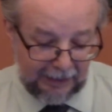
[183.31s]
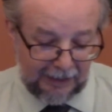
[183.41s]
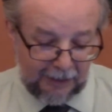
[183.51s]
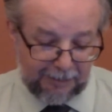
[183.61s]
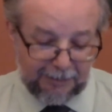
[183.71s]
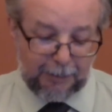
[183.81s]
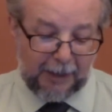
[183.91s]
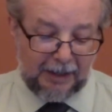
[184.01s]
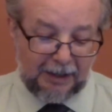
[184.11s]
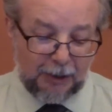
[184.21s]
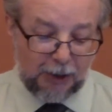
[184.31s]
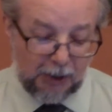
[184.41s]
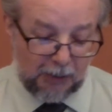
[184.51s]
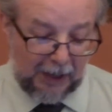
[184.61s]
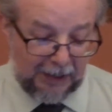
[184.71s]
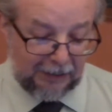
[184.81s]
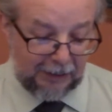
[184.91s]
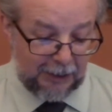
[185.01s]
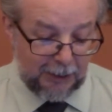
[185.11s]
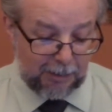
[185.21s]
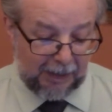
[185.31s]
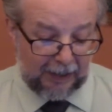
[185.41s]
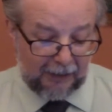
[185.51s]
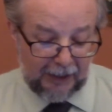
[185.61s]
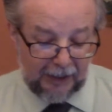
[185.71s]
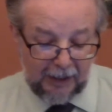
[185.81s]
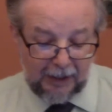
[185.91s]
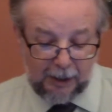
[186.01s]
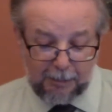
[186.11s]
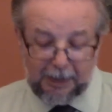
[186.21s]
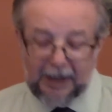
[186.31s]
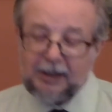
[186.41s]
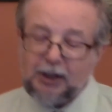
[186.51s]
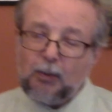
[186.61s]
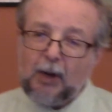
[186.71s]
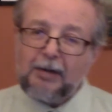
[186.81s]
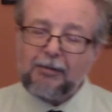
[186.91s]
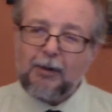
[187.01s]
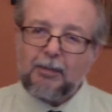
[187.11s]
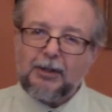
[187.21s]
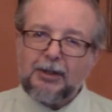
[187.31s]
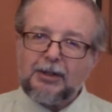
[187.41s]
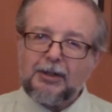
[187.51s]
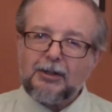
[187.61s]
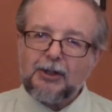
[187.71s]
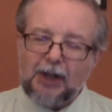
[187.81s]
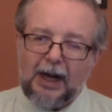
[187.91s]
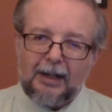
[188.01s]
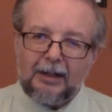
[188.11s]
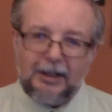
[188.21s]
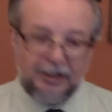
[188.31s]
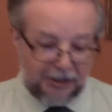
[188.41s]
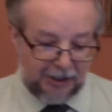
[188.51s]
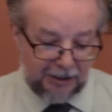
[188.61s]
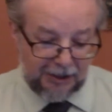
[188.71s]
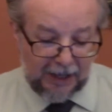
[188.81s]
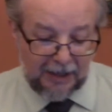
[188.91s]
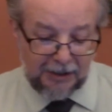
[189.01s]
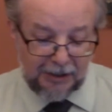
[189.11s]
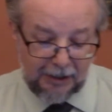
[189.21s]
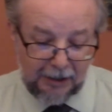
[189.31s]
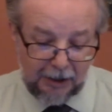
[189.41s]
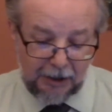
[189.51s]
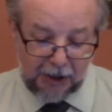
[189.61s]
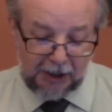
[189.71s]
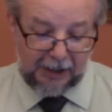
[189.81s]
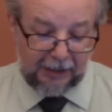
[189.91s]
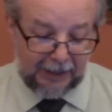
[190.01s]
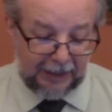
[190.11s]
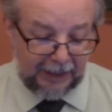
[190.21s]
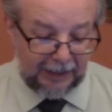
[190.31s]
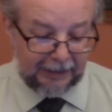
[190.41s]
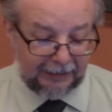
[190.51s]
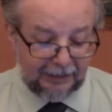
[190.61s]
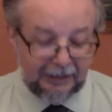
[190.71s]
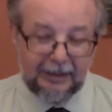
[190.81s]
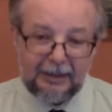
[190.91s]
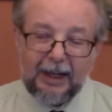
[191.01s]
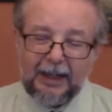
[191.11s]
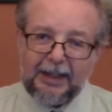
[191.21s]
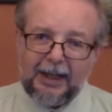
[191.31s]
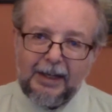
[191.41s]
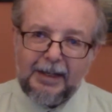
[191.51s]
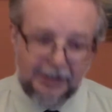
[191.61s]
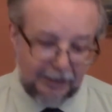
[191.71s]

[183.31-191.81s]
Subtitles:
Despite his strength and his power, he backs away from this challenge and says, Shayera, I can't.